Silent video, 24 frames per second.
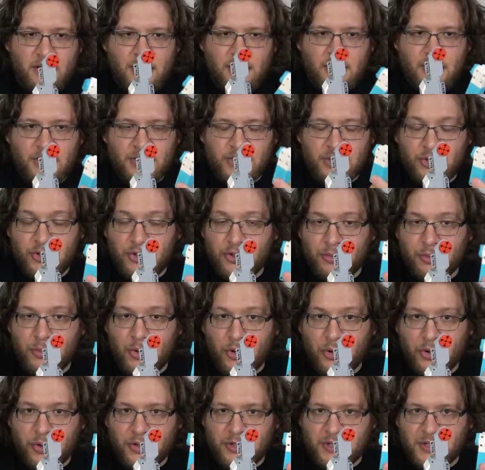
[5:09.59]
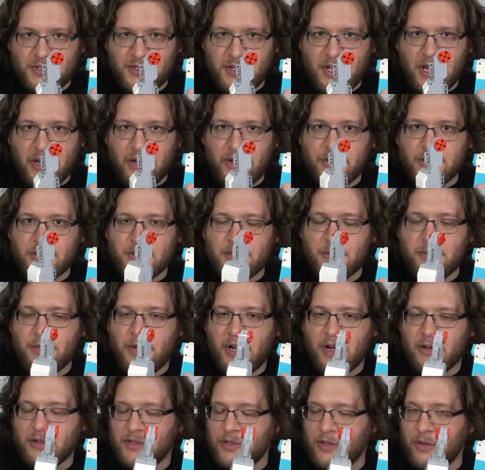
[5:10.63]
this new motor design is
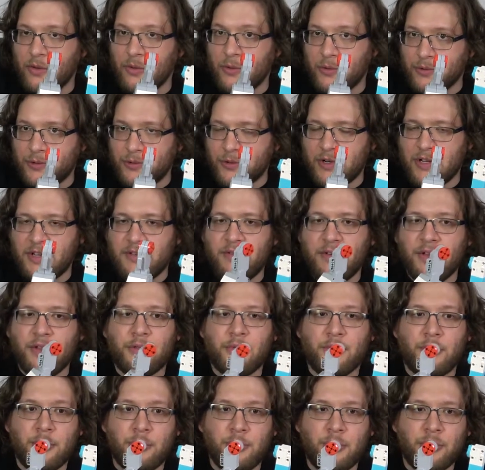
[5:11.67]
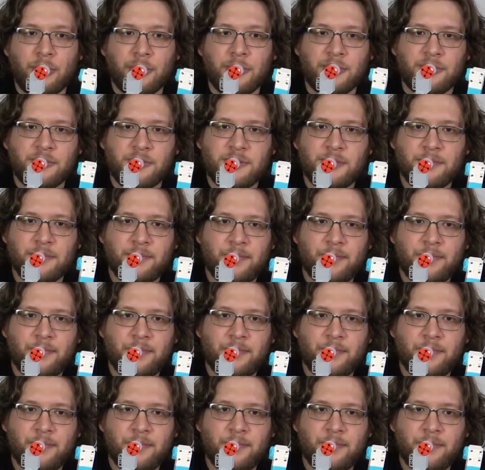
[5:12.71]
compared to the older EV3 motors.